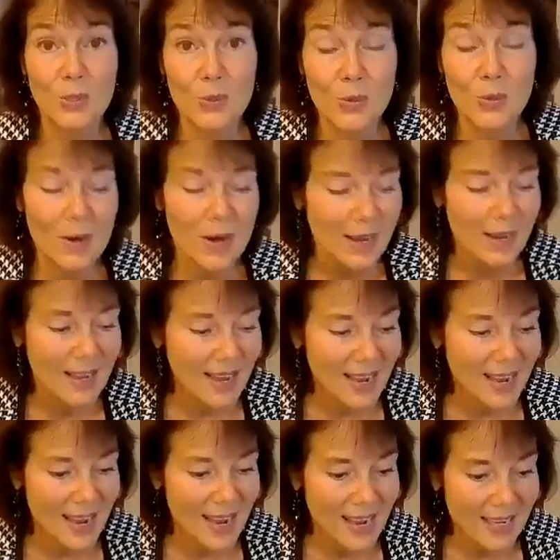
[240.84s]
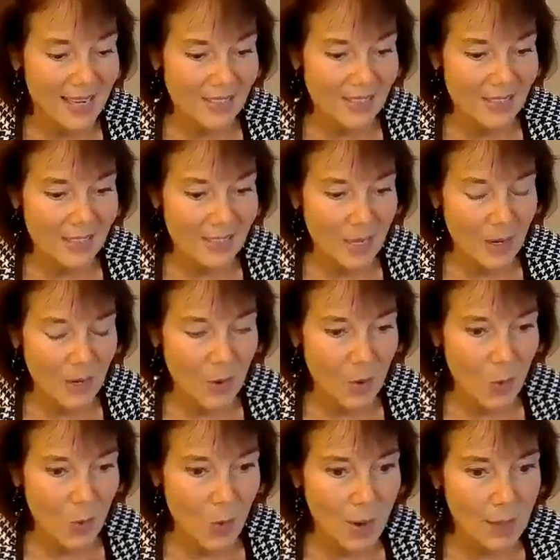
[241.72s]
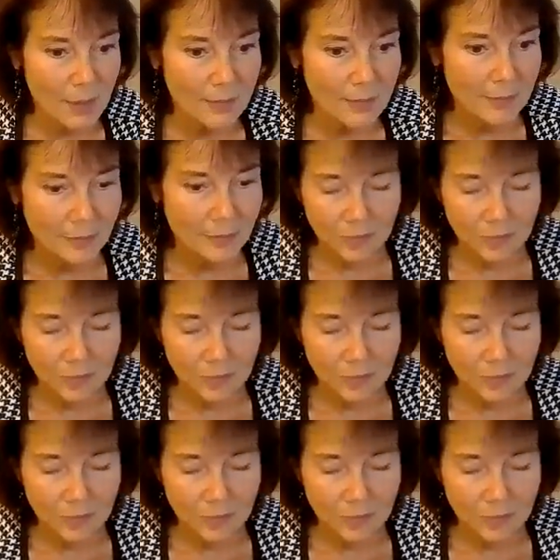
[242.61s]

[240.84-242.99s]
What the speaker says: too. And so